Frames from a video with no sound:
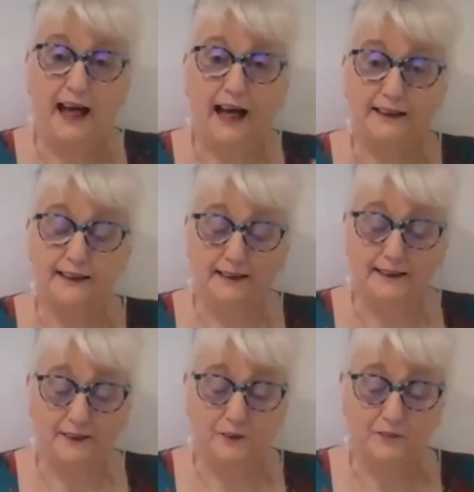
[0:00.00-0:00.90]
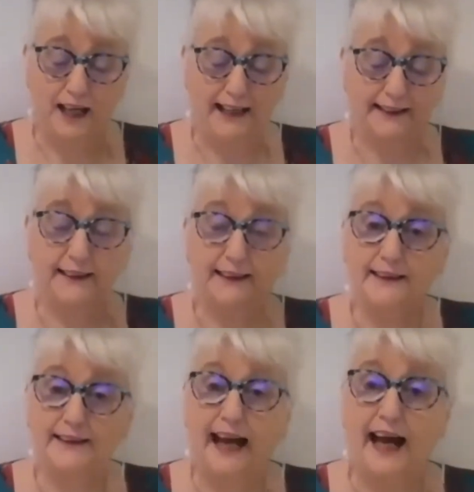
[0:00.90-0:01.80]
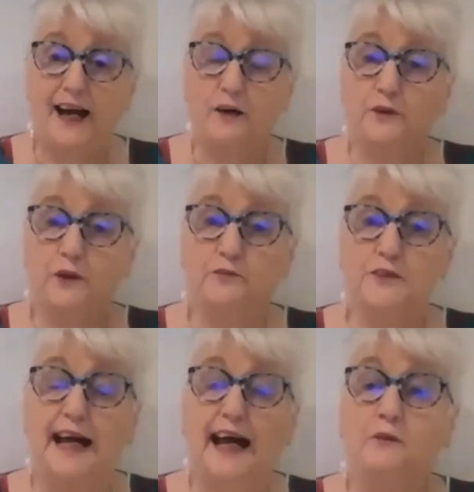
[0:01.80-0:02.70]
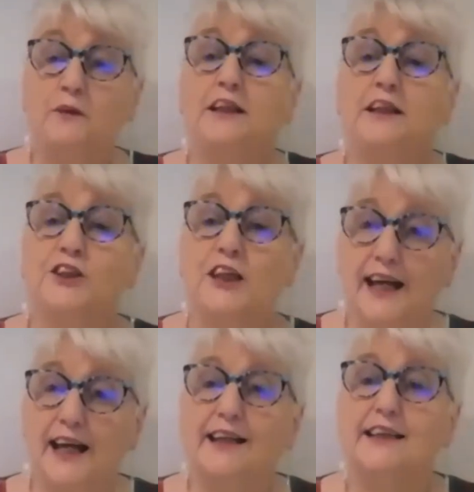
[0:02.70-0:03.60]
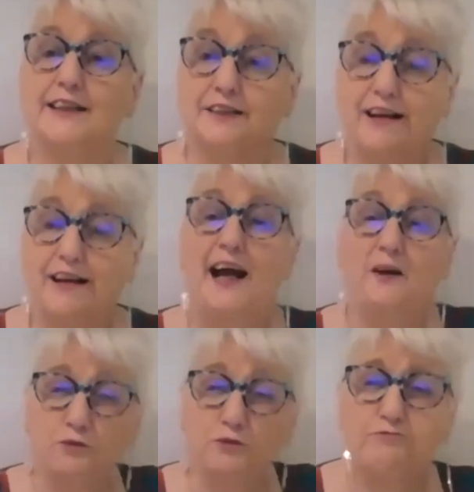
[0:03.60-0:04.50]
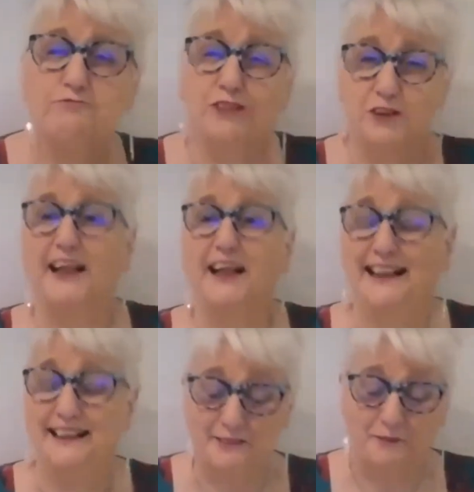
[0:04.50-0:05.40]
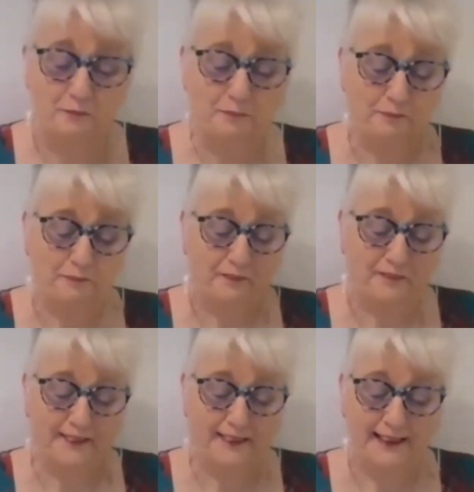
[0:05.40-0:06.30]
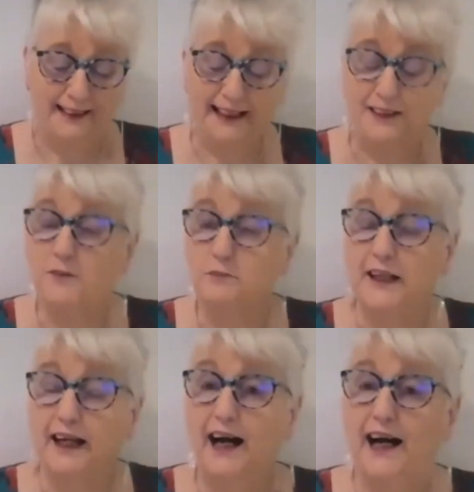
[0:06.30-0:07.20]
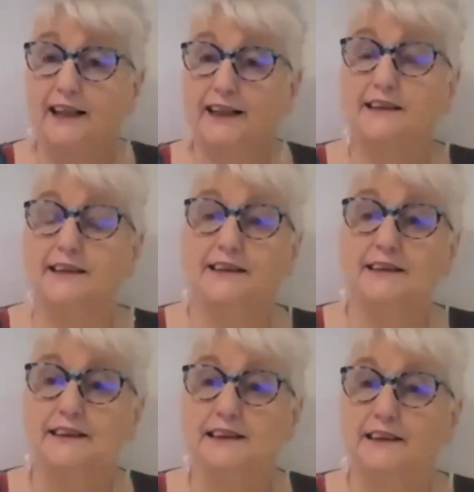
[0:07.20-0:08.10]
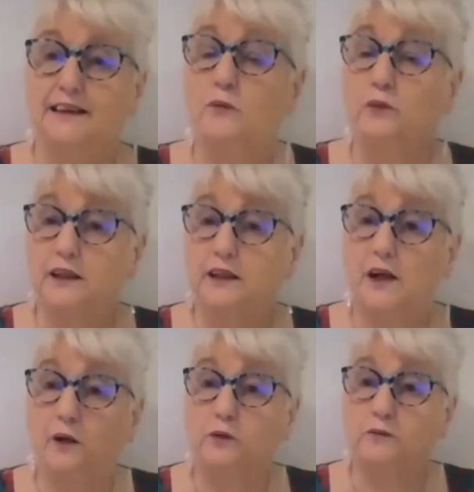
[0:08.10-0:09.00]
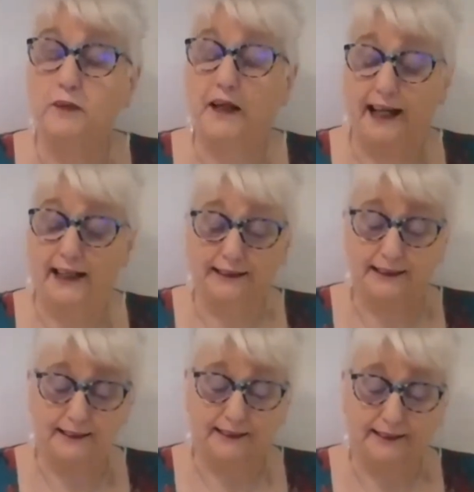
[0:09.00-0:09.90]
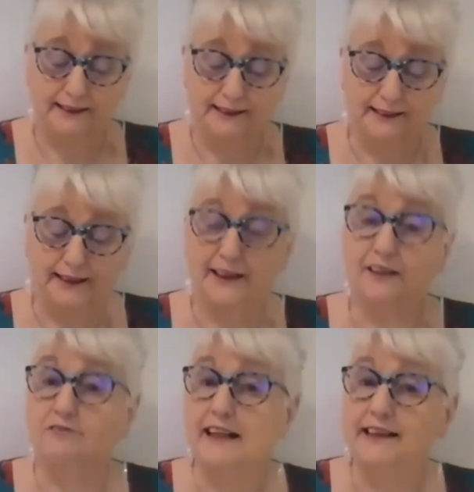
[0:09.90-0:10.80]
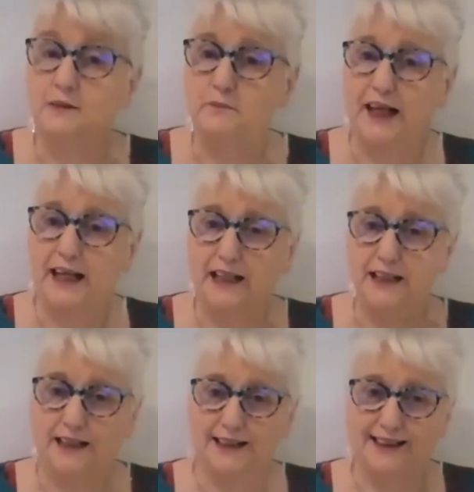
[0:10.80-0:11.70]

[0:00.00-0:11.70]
Hand over hand, down over down, she hit the ground running, leaving behind only a golden plait and a razor blade.